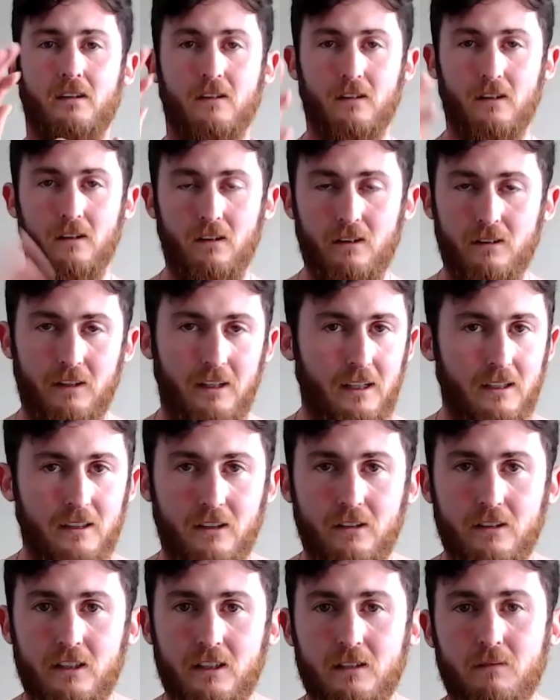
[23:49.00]
God, the
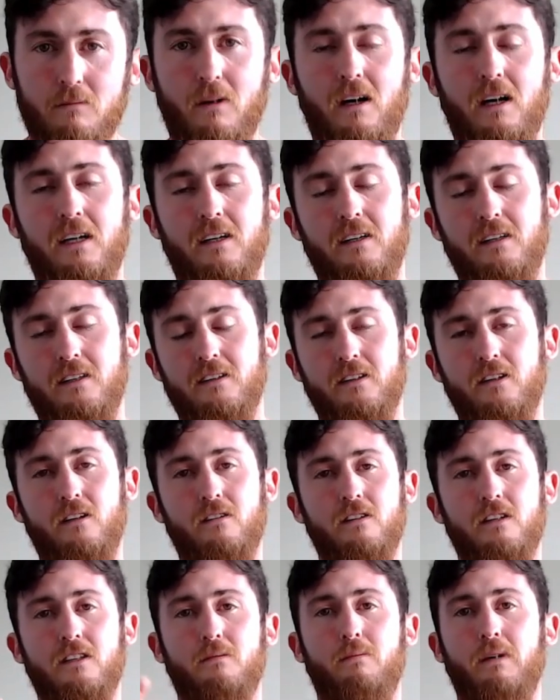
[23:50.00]
unconscious mind, is no
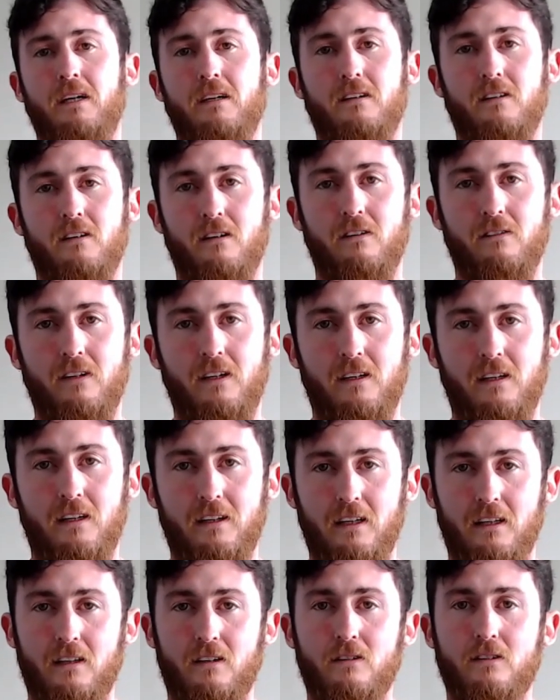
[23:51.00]
respecter of
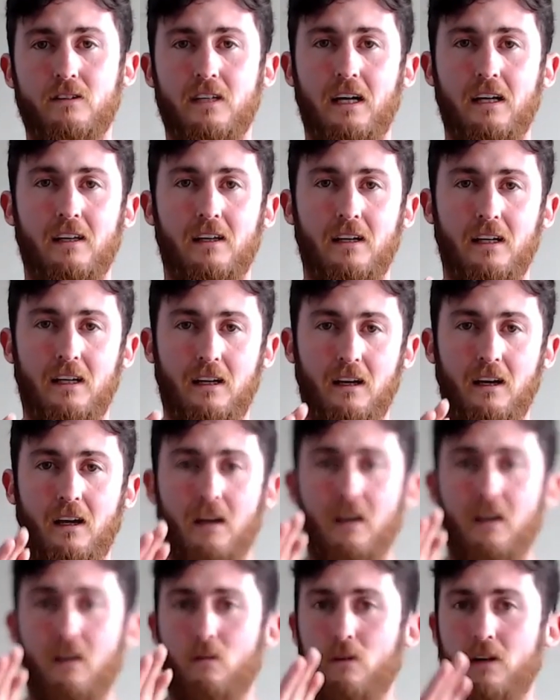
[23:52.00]
anything. You tell it,
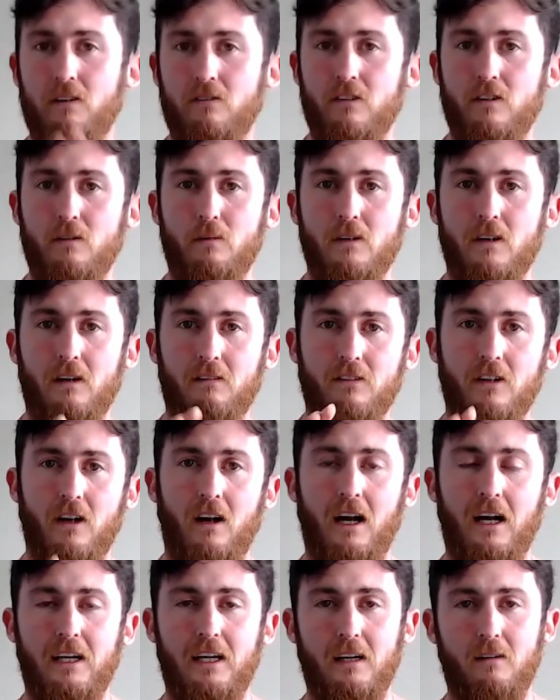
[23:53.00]
whatever you put after
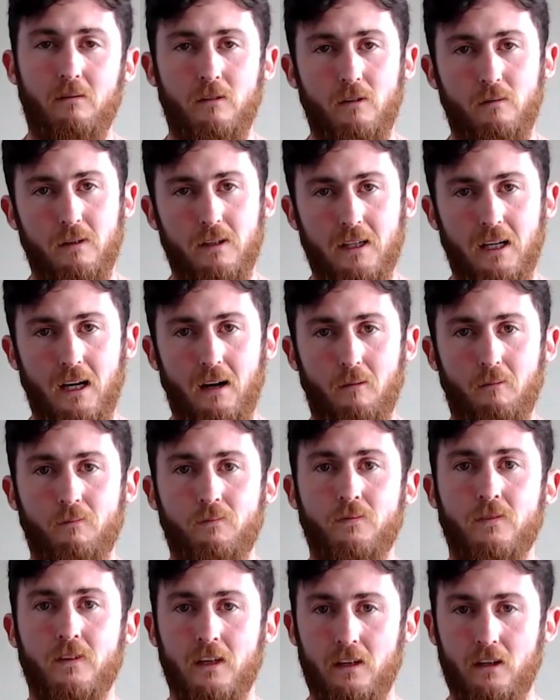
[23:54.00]
I am, you become.
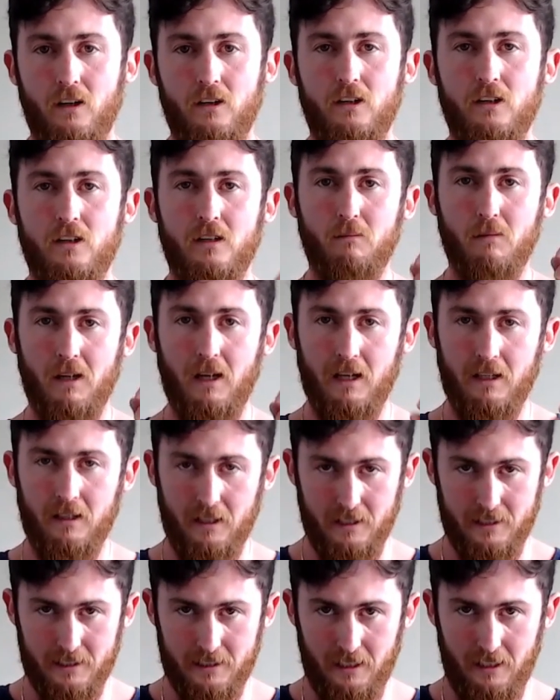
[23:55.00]
You know, you can plant
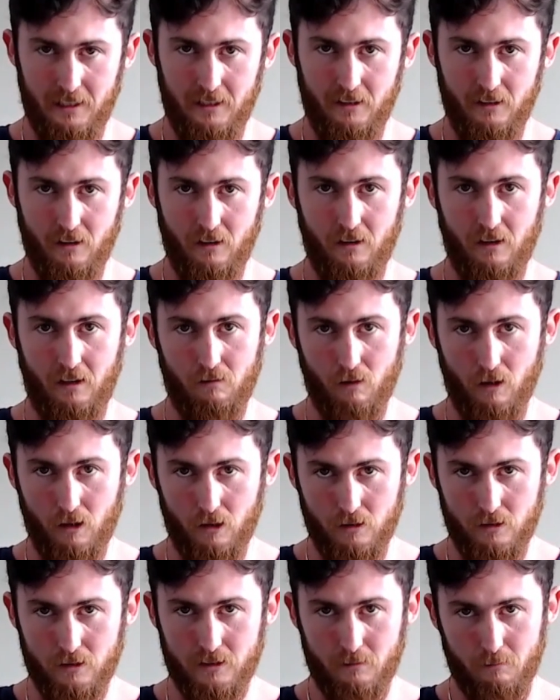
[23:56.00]
a seed, a
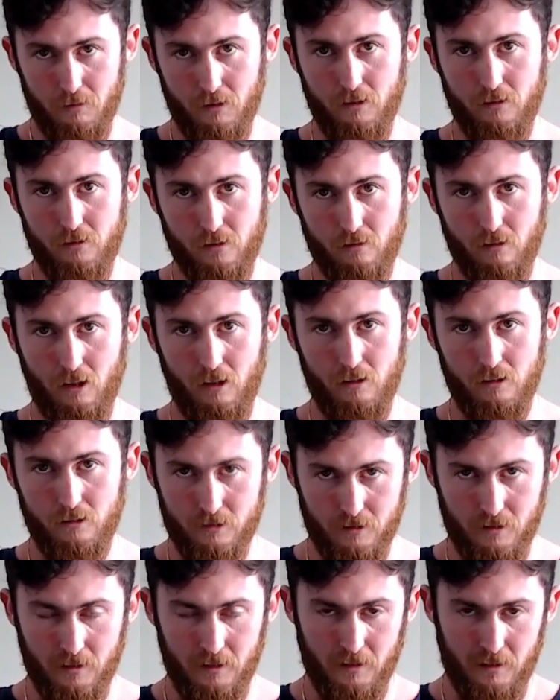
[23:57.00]
rose, a beautiful
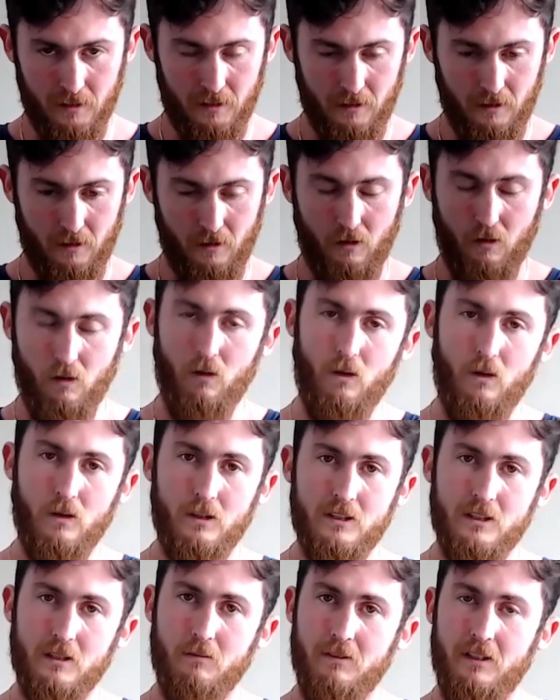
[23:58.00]
rose, or
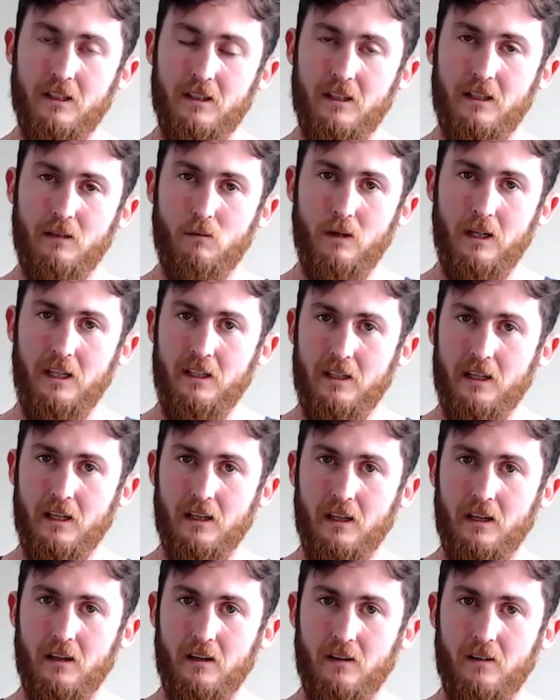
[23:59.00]
some deadly weed
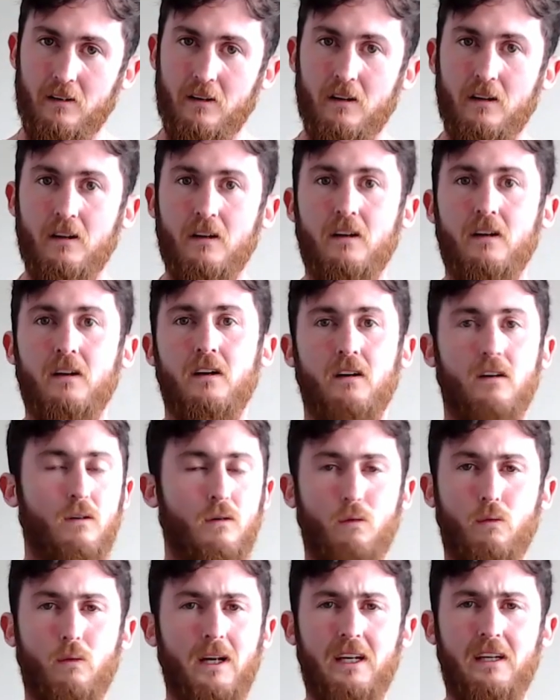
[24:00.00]
killer
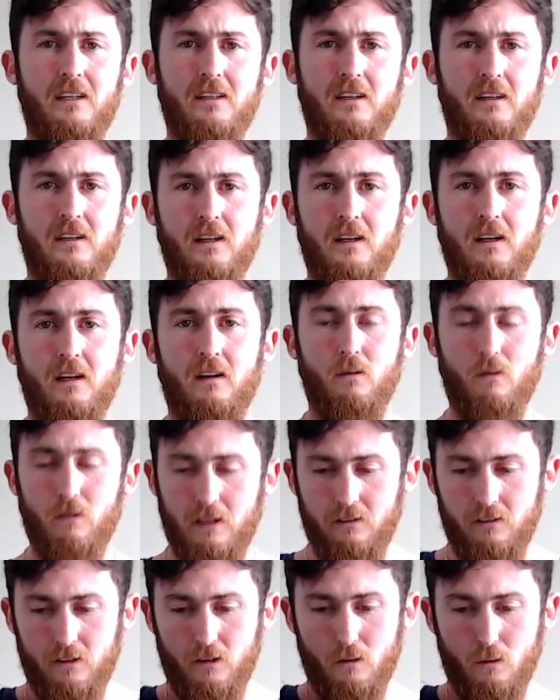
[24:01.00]
or weed.
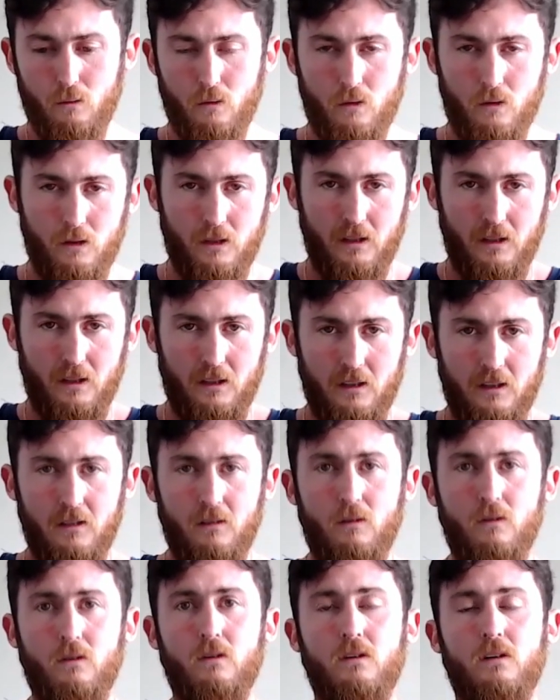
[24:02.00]
Whatever you water,
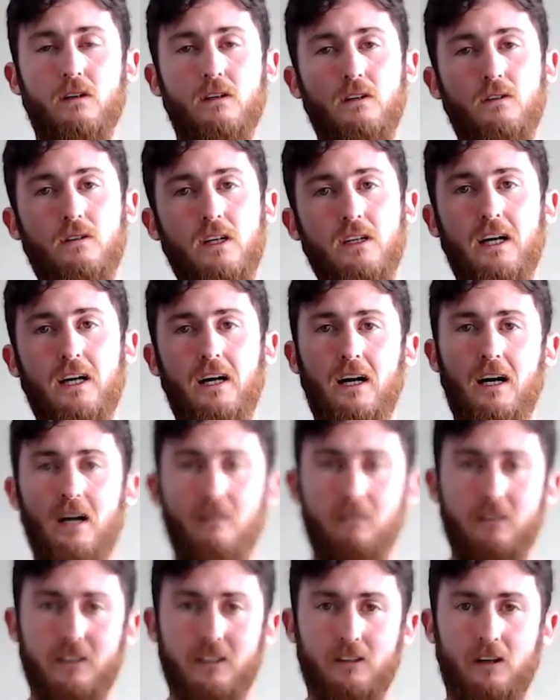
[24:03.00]
well, you
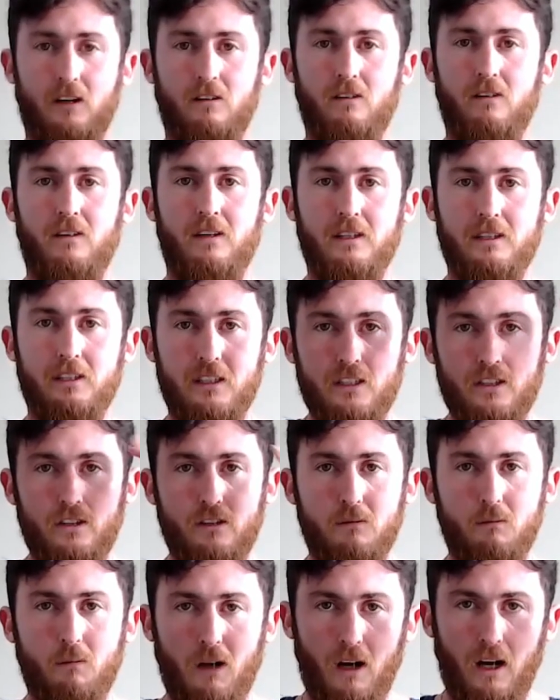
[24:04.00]
harvest of. This is your
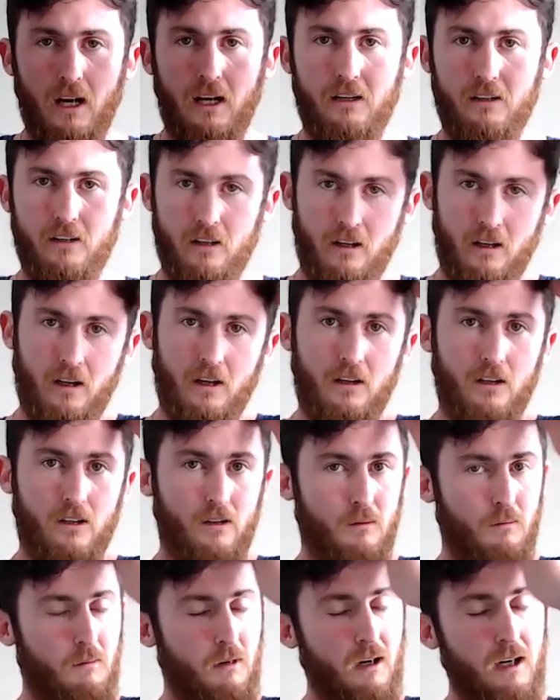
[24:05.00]
mind.
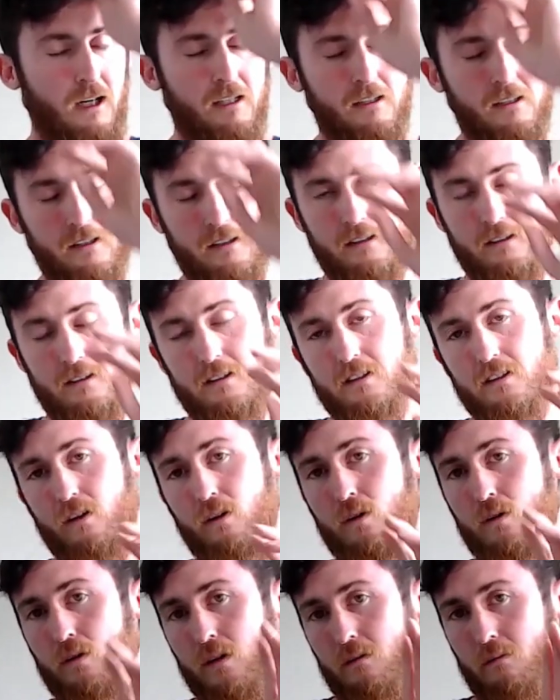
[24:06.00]
Your mind is
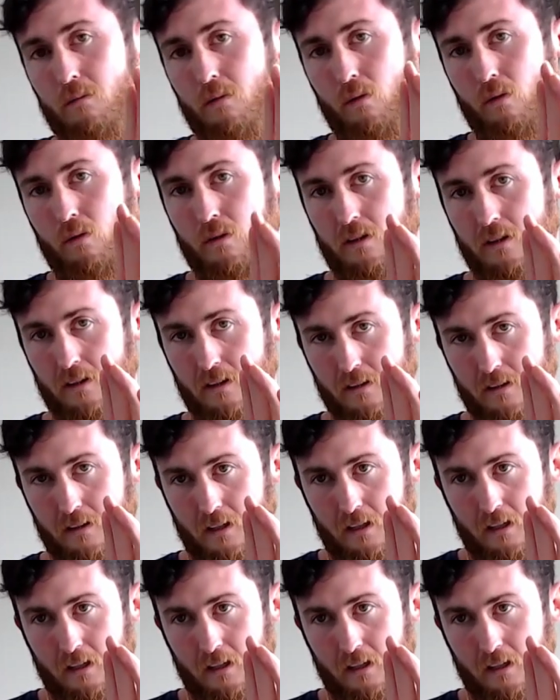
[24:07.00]
so important.